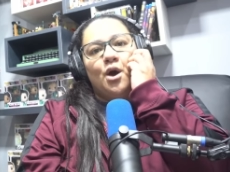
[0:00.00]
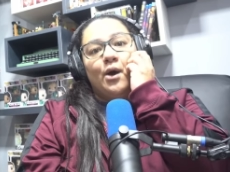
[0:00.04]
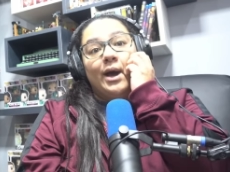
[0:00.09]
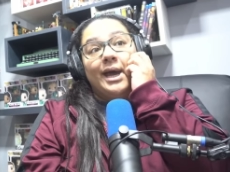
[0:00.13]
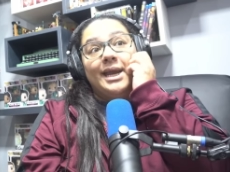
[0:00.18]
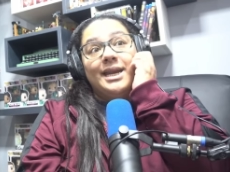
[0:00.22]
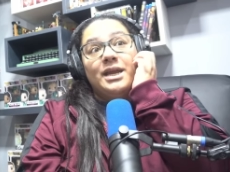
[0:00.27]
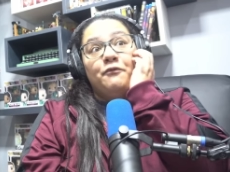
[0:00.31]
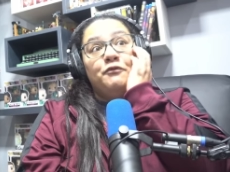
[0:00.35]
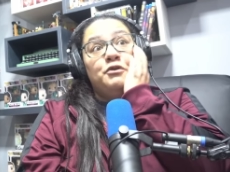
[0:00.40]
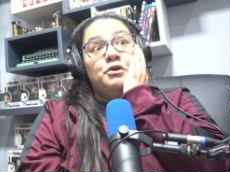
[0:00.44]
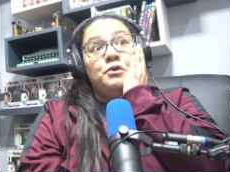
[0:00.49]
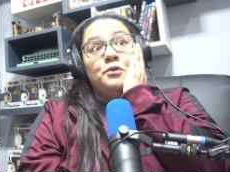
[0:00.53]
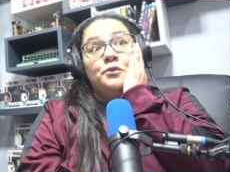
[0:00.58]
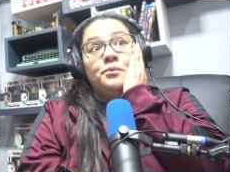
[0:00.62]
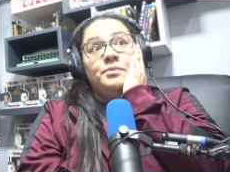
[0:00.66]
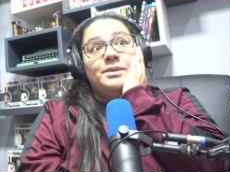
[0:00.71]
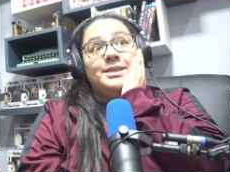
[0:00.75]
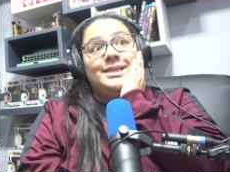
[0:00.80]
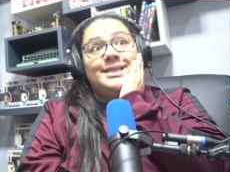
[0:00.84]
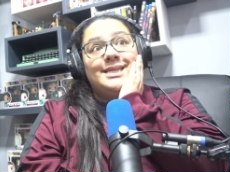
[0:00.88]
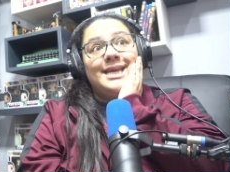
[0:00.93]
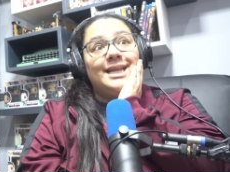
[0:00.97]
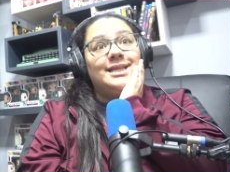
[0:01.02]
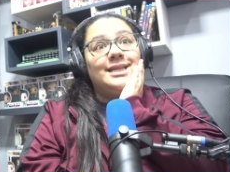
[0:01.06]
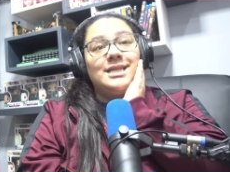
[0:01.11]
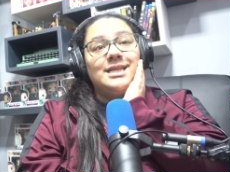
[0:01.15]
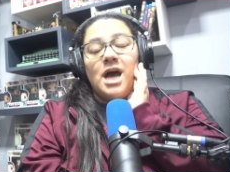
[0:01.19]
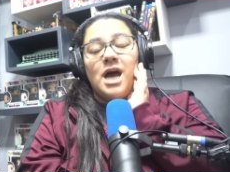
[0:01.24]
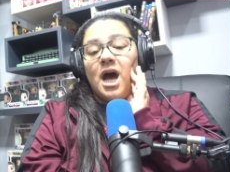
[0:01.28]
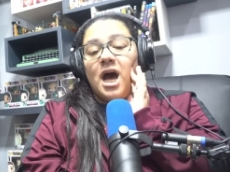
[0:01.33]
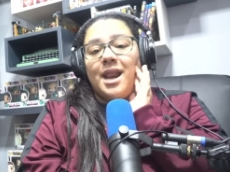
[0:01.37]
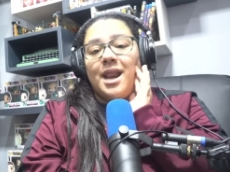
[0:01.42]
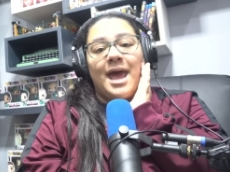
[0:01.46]
And if you did
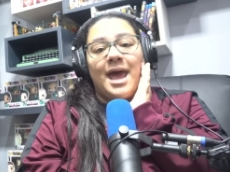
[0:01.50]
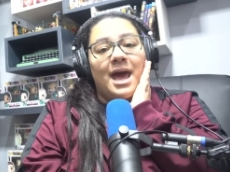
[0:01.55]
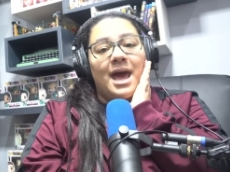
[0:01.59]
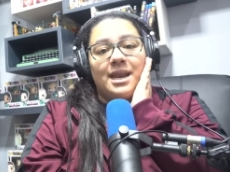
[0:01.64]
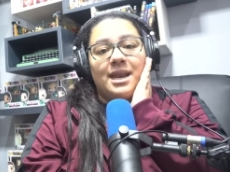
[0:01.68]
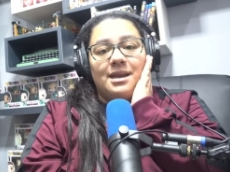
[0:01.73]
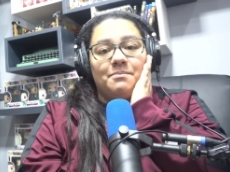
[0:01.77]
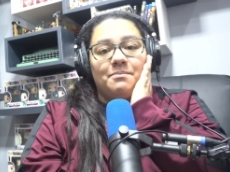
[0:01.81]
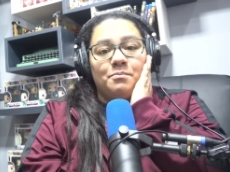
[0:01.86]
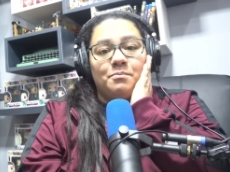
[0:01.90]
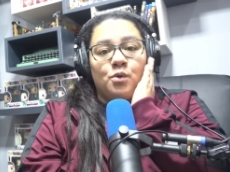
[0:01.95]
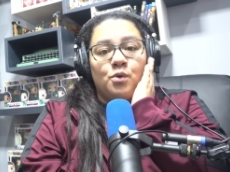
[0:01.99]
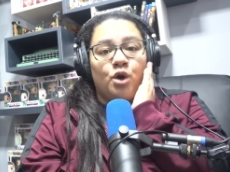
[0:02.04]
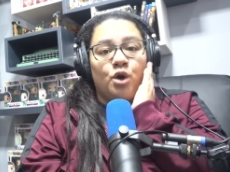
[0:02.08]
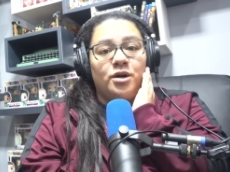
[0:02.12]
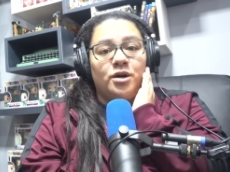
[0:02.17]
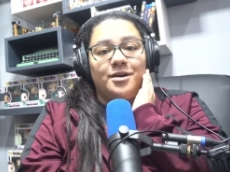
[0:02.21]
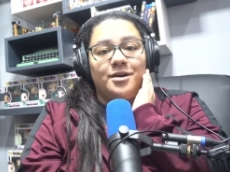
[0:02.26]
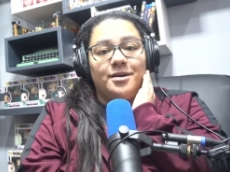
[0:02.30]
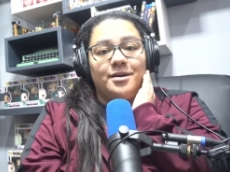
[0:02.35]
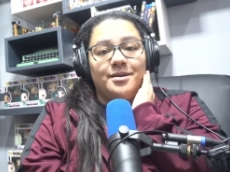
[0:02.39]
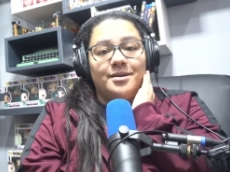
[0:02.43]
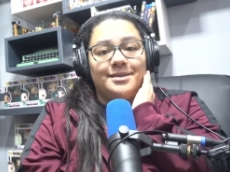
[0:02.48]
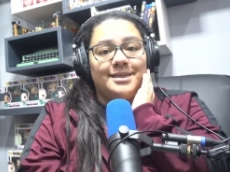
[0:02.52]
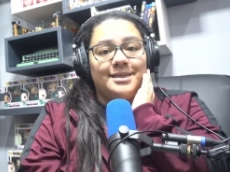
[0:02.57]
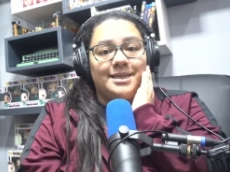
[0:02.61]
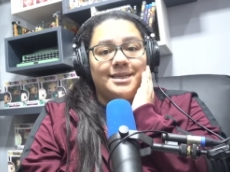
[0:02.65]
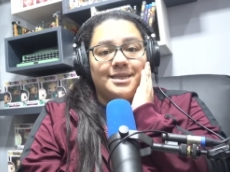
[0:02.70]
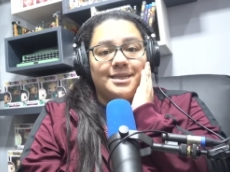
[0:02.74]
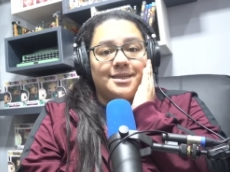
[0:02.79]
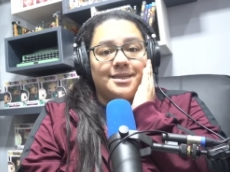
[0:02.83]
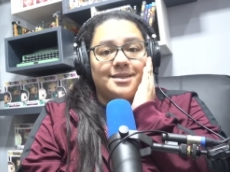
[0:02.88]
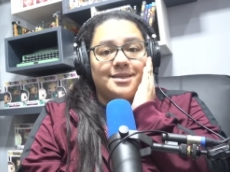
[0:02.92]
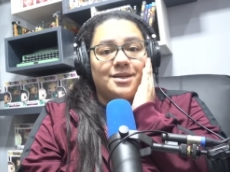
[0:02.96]
not had more
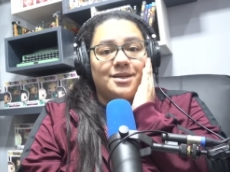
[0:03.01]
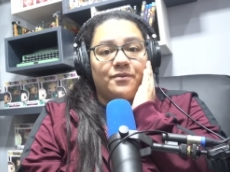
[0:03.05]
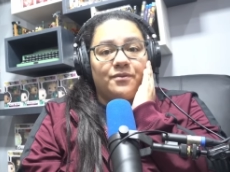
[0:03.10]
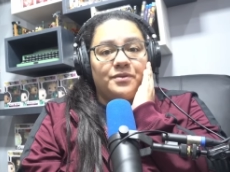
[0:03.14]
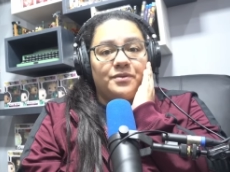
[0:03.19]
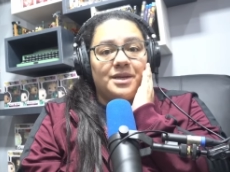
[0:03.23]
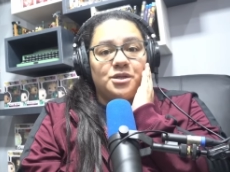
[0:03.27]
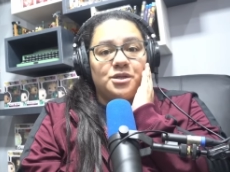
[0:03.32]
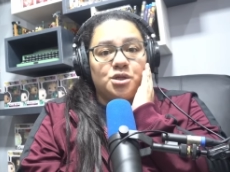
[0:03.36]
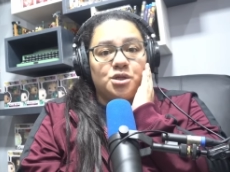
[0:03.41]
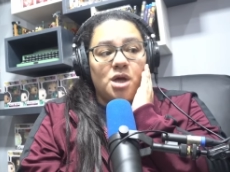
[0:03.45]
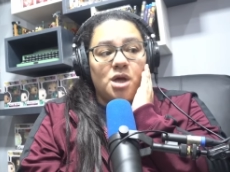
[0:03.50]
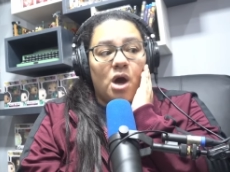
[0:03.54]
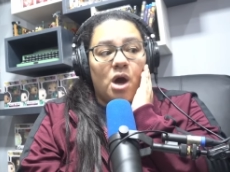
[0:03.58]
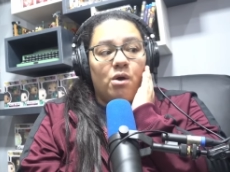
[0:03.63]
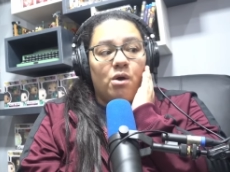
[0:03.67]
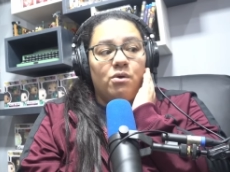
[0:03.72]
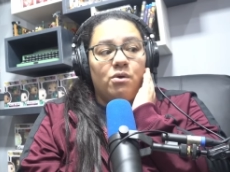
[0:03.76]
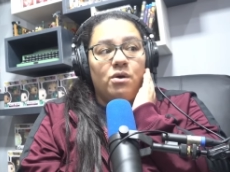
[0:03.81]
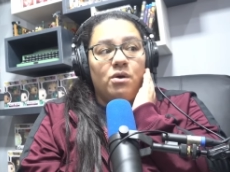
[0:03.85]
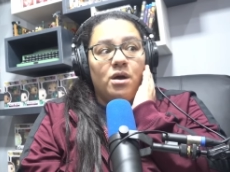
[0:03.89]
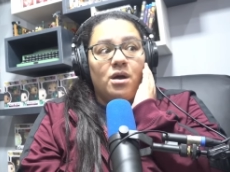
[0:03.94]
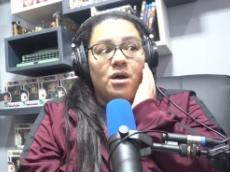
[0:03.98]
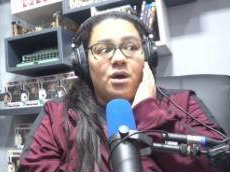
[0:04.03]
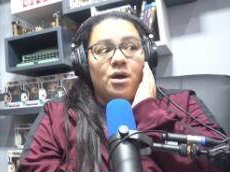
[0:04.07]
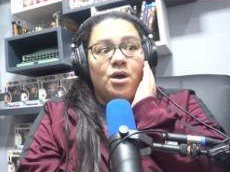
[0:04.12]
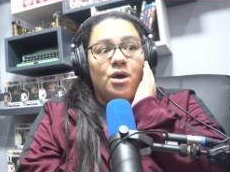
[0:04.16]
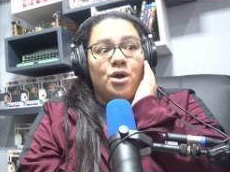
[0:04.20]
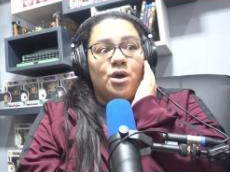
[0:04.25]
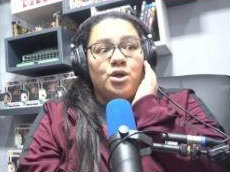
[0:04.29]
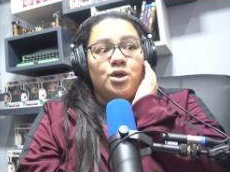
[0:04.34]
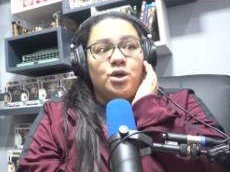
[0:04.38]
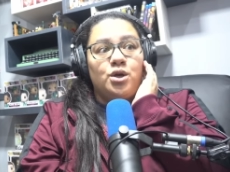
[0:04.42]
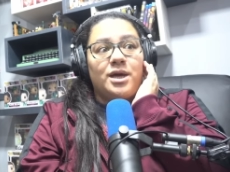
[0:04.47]
seasons of this show,
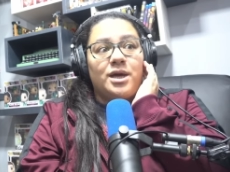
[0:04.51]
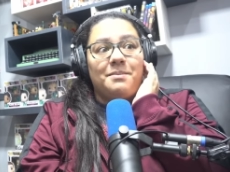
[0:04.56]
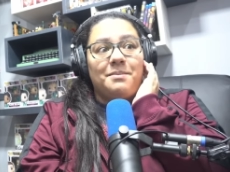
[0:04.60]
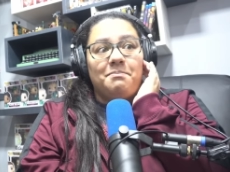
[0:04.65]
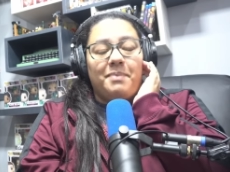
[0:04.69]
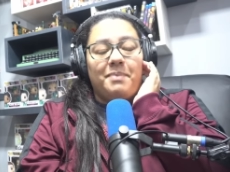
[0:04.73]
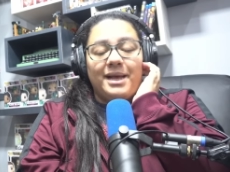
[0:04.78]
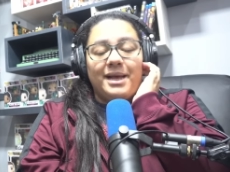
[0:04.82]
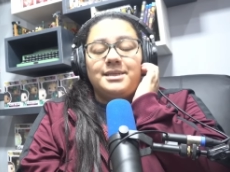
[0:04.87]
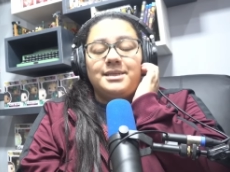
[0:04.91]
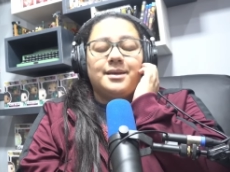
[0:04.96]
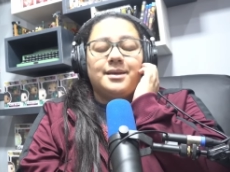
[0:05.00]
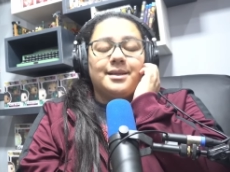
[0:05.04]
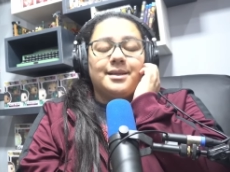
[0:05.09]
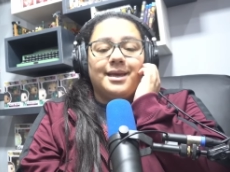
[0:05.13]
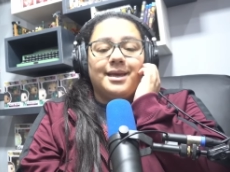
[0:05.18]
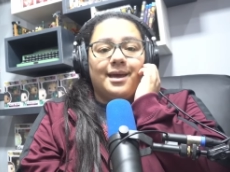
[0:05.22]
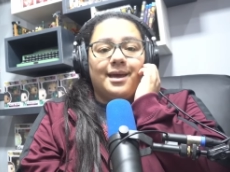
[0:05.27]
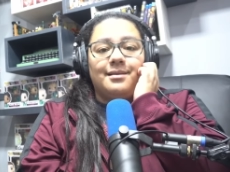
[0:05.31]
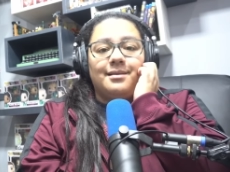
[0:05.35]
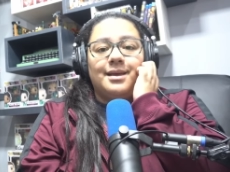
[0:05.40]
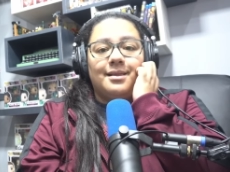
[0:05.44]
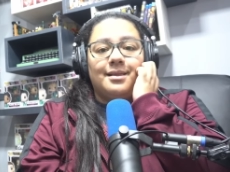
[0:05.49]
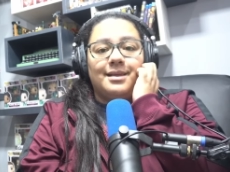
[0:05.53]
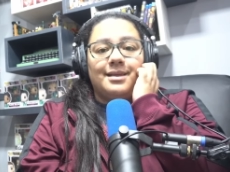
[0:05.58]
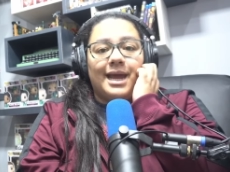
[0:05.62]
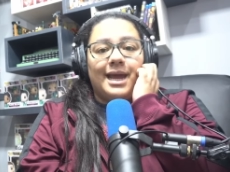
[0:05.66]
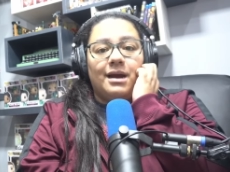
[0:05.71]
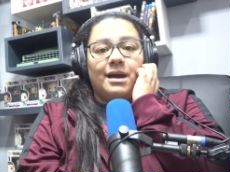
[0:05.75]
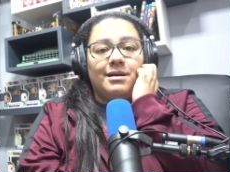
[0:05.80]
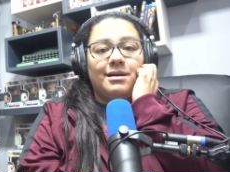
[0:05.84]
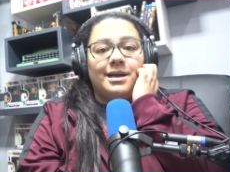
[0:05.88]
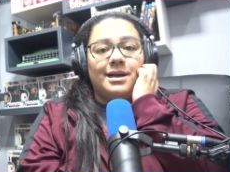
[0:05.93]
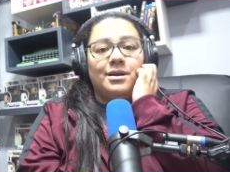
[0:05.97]
you can basically end it
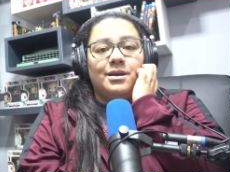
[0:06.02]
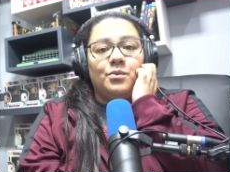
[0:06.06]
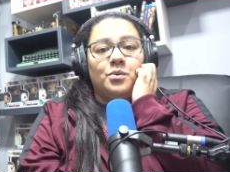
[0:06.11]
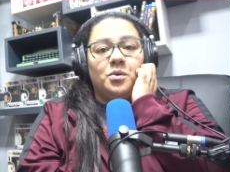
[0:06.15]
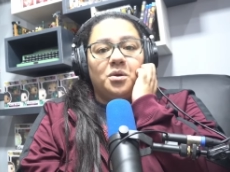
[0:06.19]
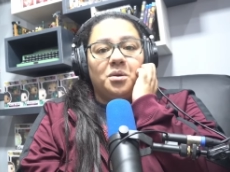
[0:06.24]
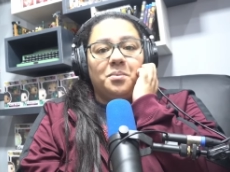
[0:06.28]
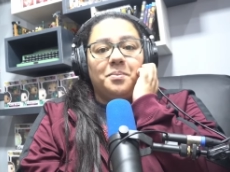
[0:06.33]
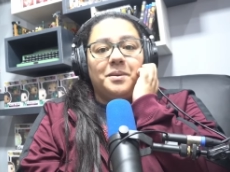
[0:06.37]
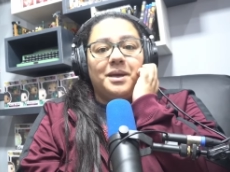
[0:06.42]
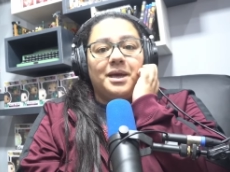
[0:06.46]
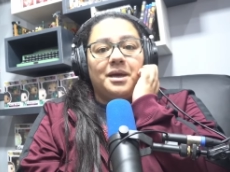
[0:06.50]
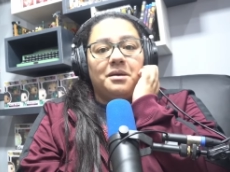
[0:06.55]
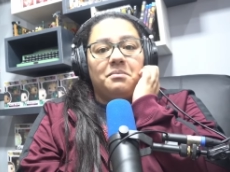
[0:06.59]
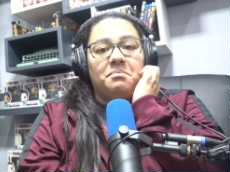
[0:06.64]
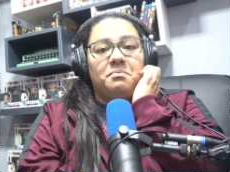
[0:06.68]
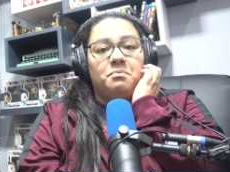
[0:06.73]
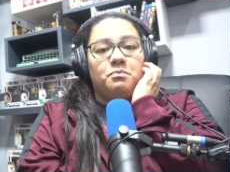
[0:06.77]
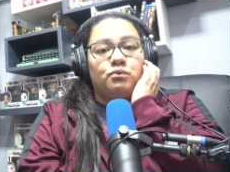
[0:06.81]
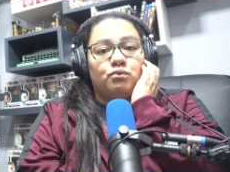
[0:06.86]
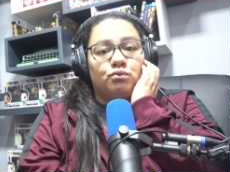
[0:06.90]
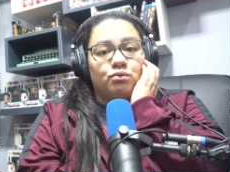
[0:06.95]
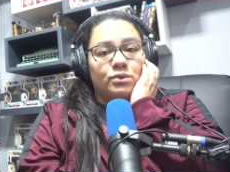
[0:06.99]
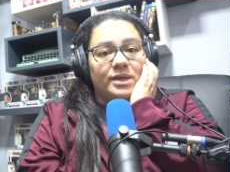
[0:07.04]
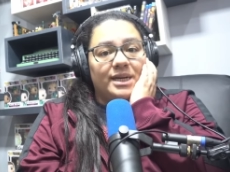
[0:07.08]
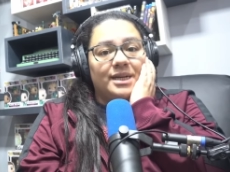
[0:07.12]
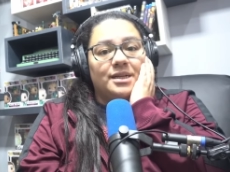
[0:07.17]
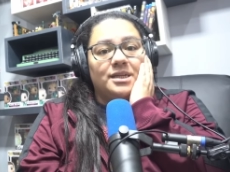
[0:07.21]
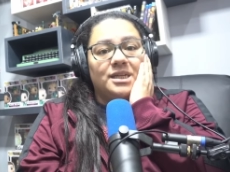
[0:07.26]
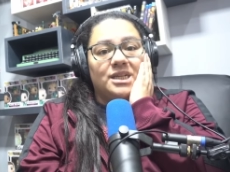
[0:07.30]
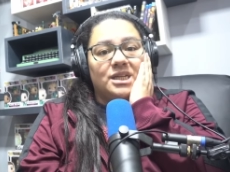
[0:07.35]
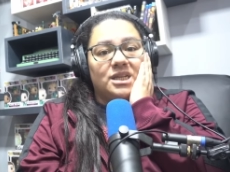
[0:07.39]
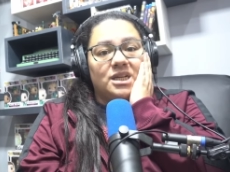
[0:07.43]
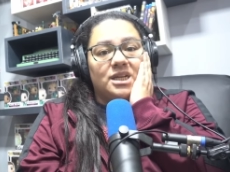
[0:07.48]
there, and it will be a
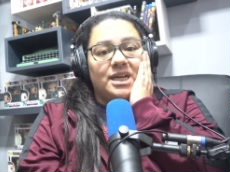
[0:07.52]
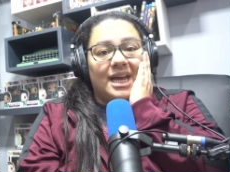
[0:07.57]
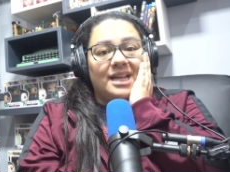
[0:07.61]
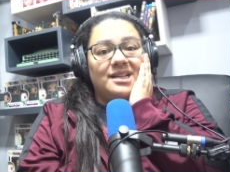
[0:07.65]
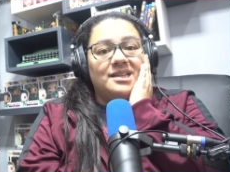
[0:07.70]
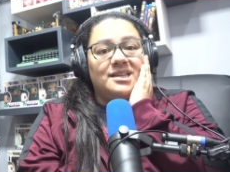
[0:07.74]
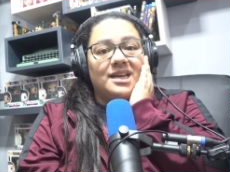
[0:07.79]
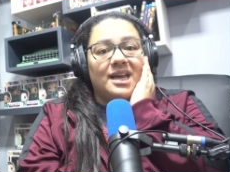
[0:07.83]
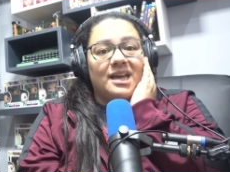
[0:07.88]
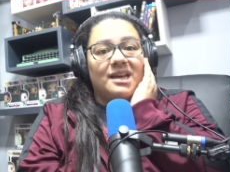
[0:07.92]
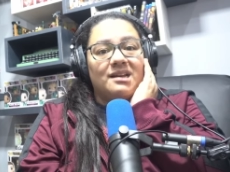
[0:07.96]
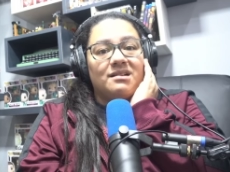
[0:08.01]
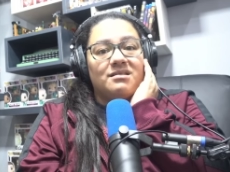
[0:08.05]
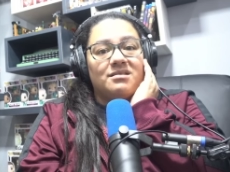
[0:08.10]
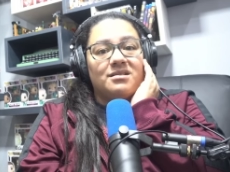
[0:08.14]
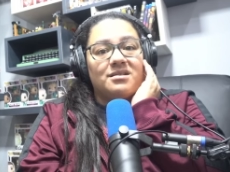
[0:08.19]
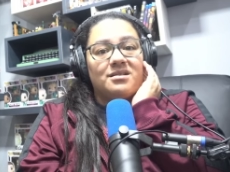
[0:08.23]
really good ending.